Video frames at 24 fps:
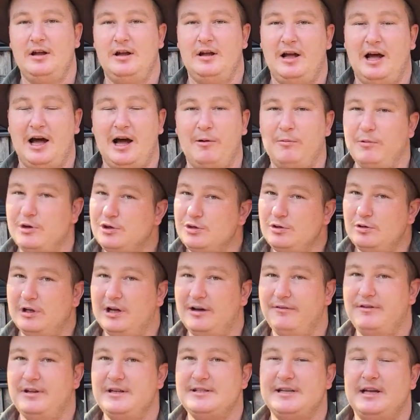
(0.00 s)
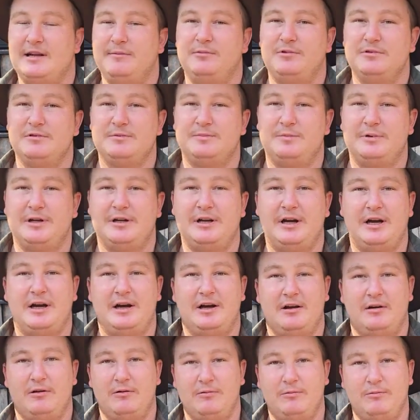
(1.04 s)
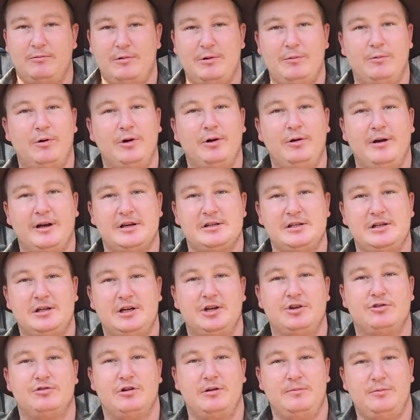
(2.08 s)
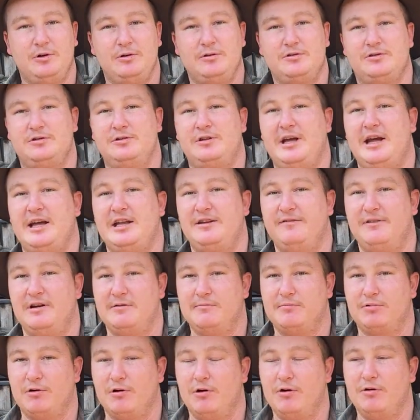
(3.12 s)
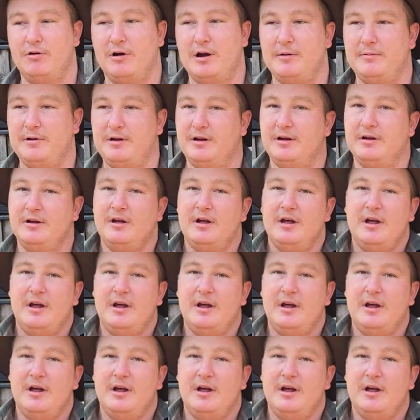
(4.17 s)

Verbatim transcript: Uh, we do love these animals, but uh, we want to actually contribute to the anti-venom program here.